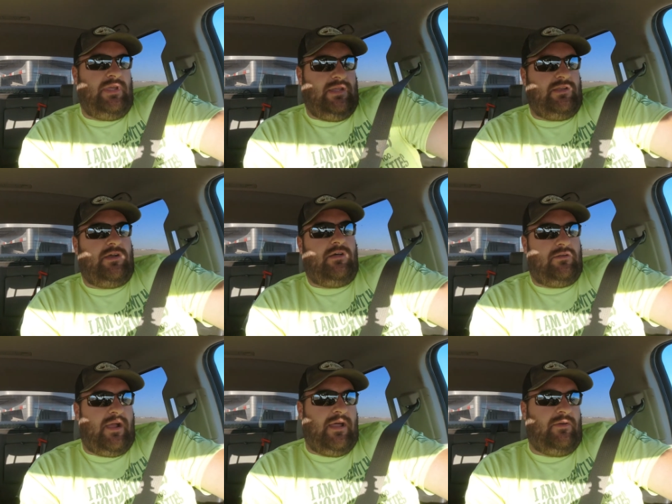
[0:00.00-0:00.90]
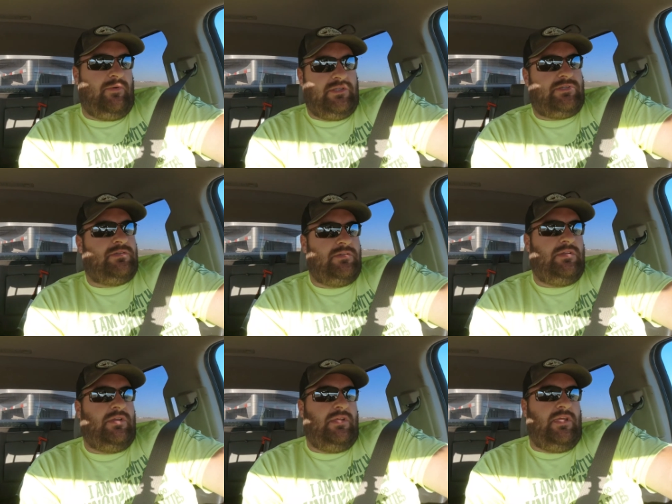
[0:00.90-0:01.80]
into Colorado, which
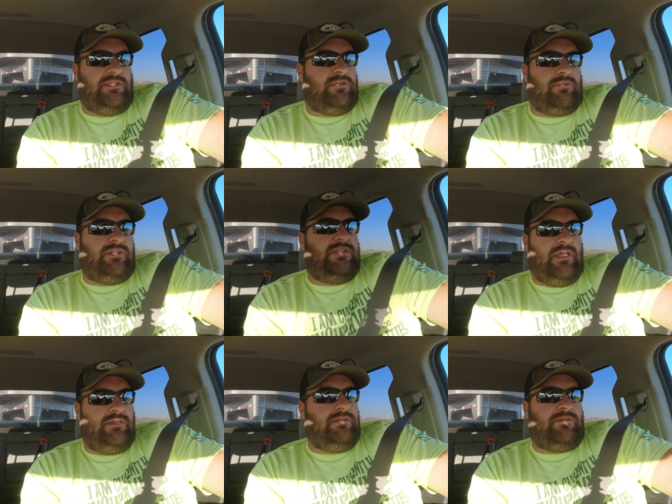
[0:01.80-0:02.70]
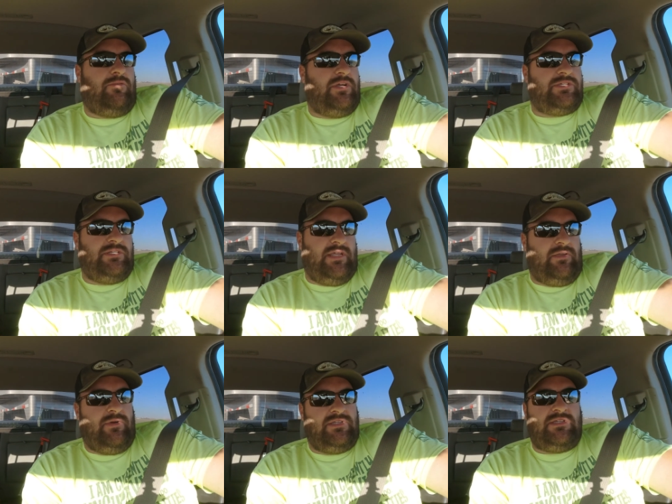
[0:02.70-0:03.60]
is a redundant question,
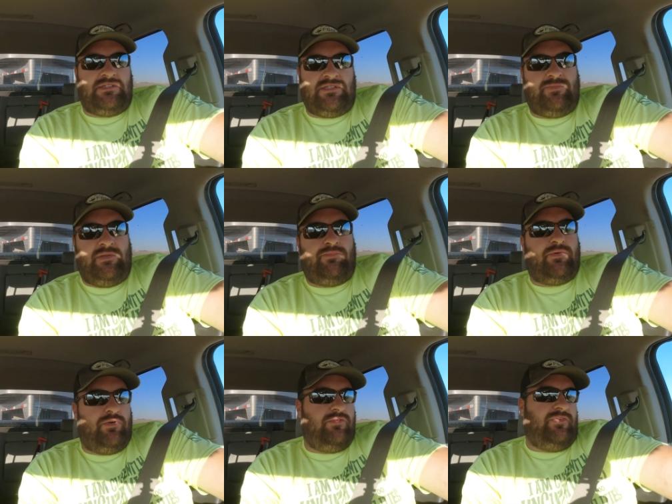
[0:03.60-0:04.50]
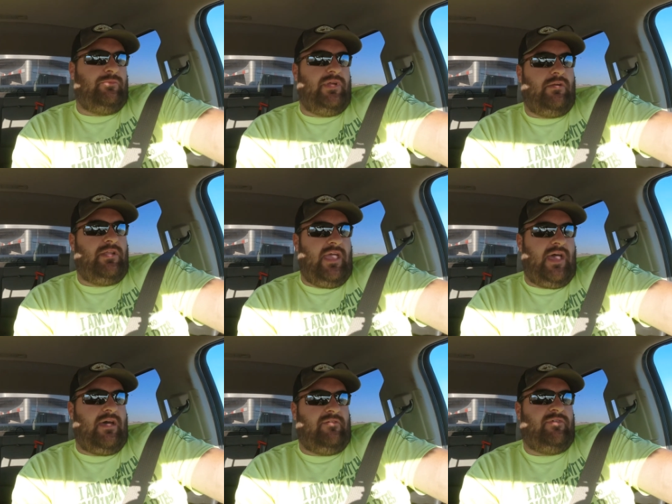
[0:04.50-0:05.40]
anyways, because it's been proven we already
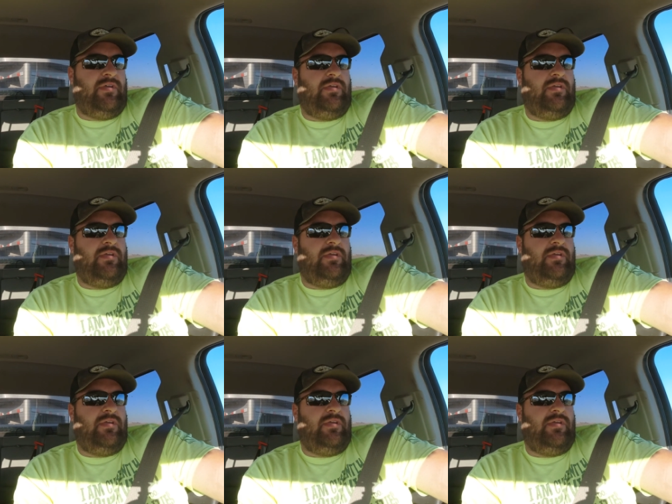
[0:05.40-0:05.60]
have